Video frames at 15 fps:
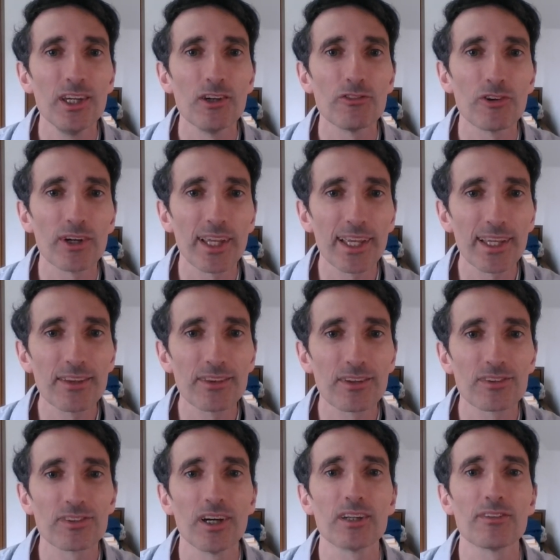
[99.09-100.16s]
for either
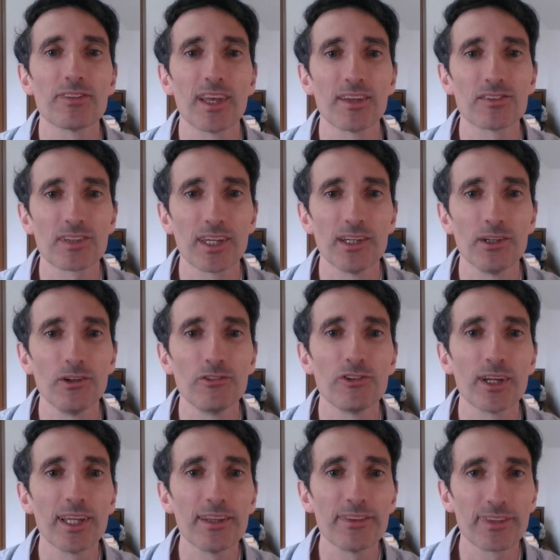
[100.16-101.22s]
side of that scale, for
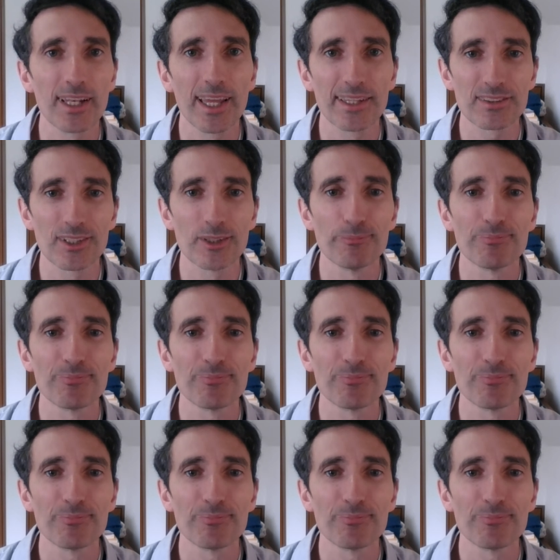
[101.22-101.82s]
either letter.